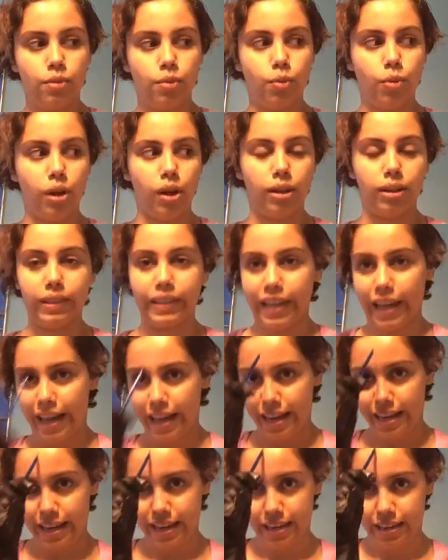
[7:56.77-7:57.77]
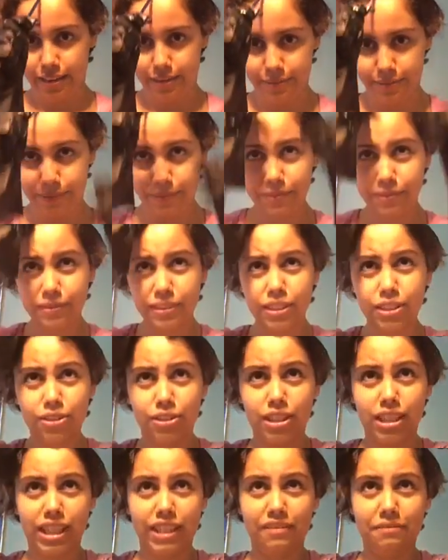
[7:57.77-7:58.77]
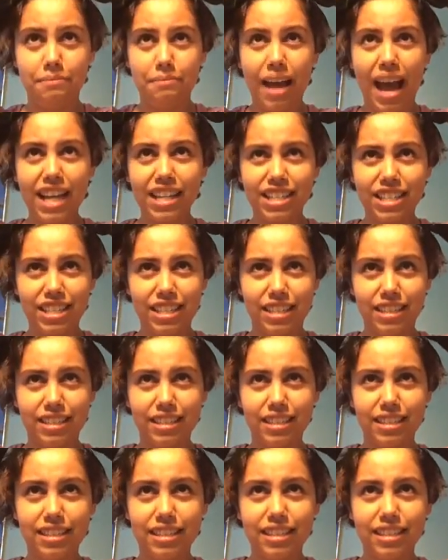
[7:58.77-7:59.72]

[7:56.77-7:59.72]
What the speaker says: well dyed, and it's going to leave patches.